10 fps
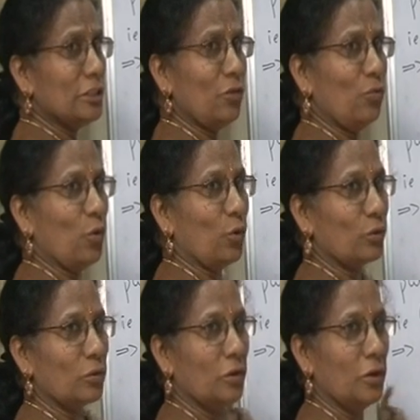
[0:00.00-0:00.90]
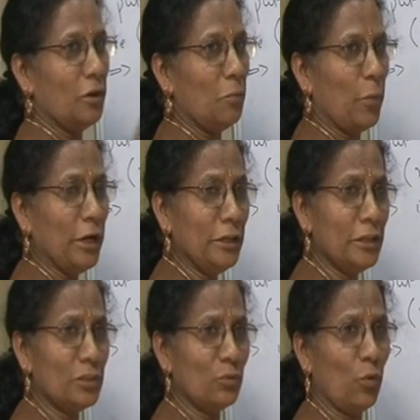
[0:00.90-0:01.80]
are 4,
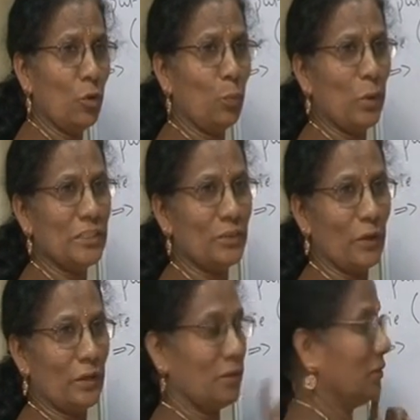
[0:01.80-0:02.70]
minus 4 plus 1,